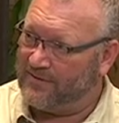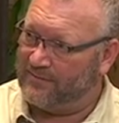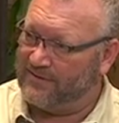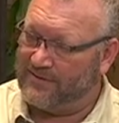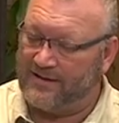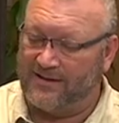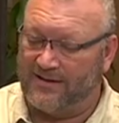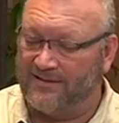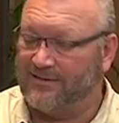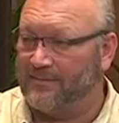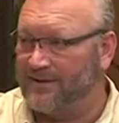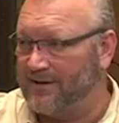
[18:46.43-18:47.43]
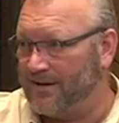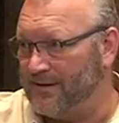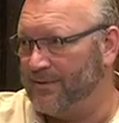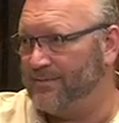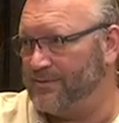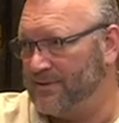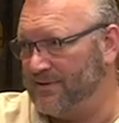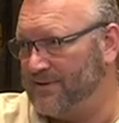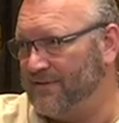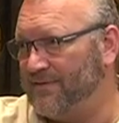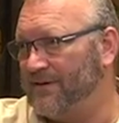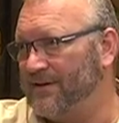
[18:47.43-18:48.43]
Obviously, there needs some alignment between the
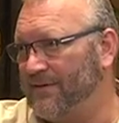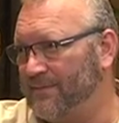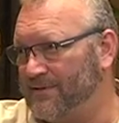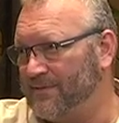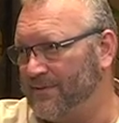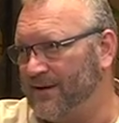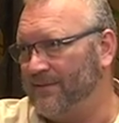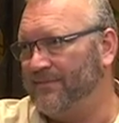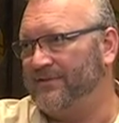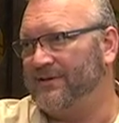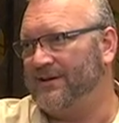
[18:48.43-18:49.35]
different government departments.